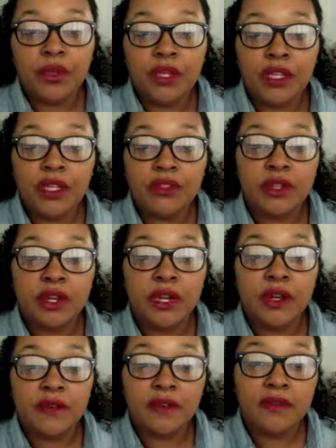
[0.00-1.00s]
it gives your
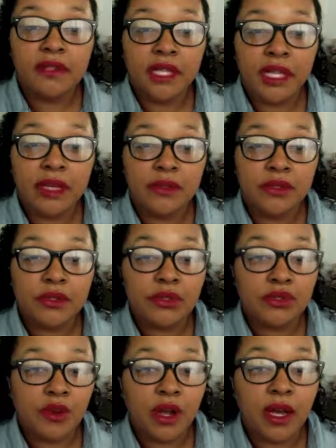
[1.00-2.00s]
hair enough time to
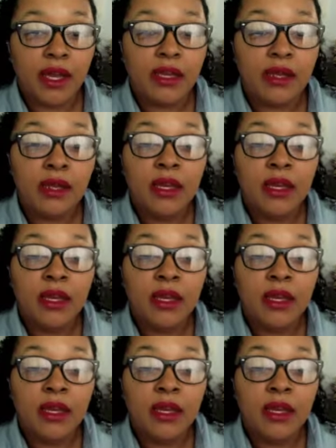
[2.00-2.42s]
dry.